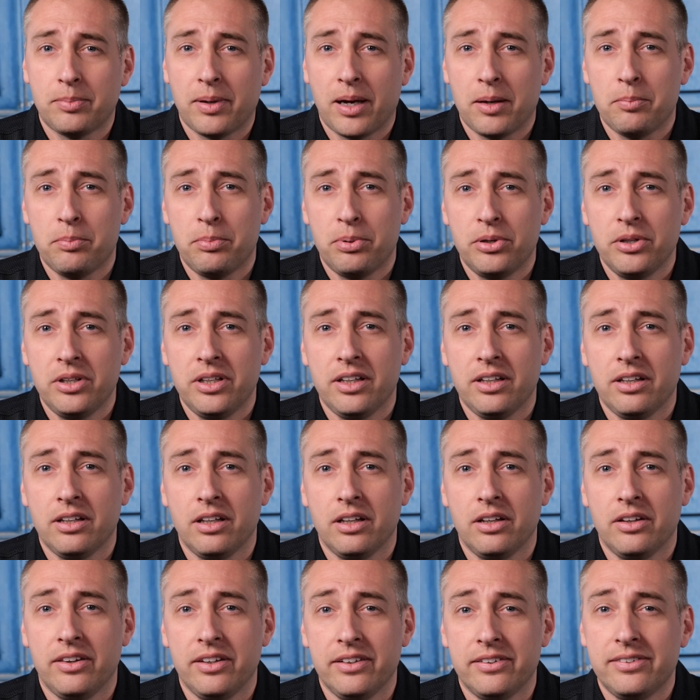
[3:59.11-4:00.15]
by
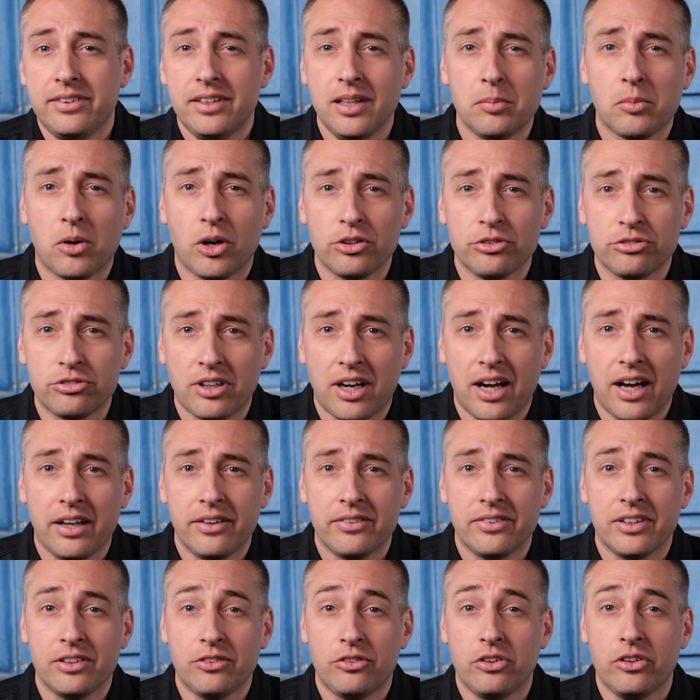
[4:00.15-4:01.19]
putting the CMR
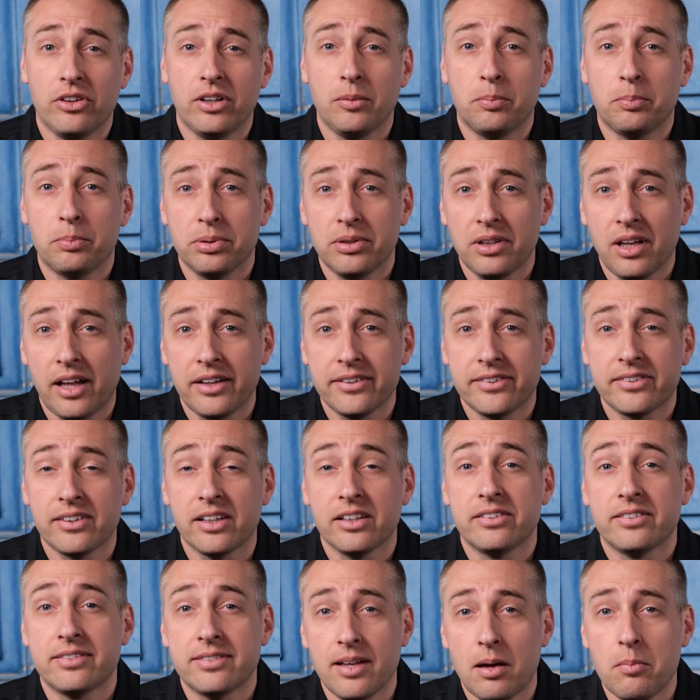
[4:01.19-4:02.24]
dries into the
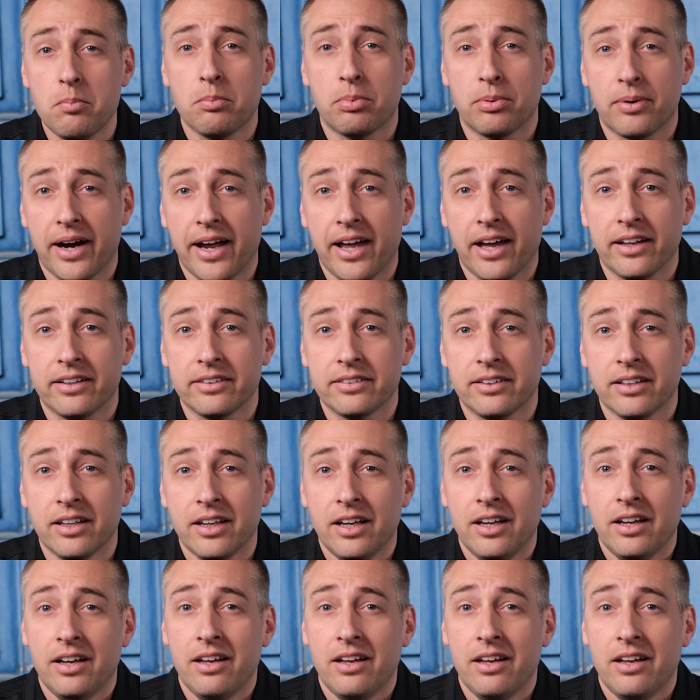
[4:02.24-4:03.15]
Plus sub brand,